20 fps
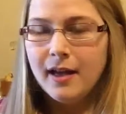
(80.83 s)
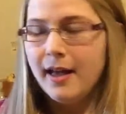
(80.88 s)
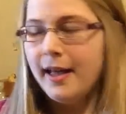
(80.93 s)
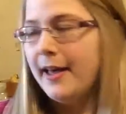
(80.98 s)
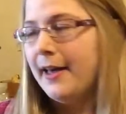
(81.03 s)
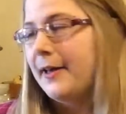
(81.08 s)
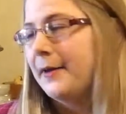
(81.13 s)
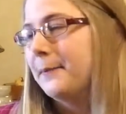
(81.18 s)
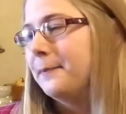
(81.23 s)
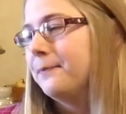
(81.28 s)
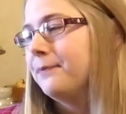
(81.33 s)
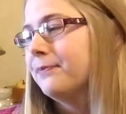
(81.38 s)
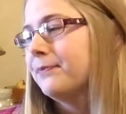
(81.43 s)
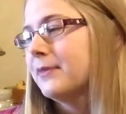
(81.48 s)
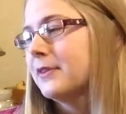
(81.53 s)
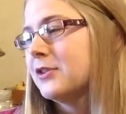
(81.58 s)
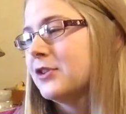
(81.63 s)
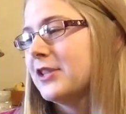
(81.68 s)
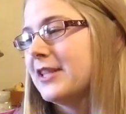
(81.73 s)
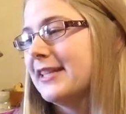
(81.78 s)

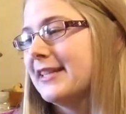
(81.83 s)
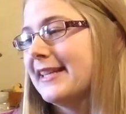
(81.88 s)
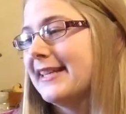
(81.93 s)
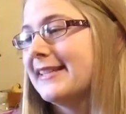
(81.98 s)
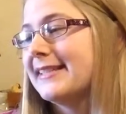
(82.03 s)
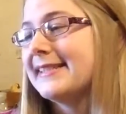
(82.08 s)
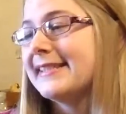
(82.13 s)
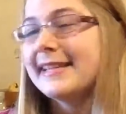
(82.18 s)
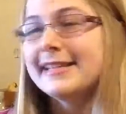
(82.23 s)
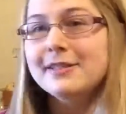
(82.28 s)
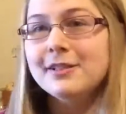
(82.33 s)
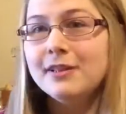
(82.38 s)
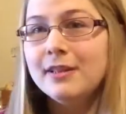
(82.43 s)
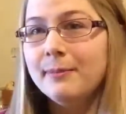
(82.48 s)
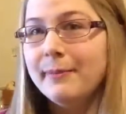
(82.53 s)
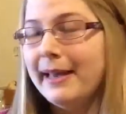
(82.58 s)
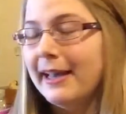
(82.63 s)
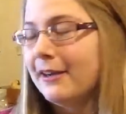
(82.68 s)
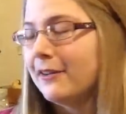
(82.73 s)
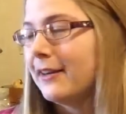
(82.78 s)
It says on
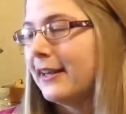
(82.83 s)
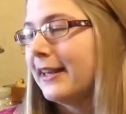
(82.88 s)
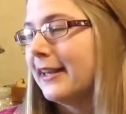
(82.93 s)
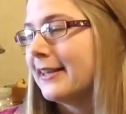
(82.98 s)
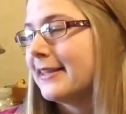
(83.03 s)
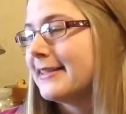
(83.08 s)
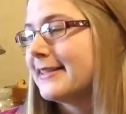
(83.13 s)
the back right here,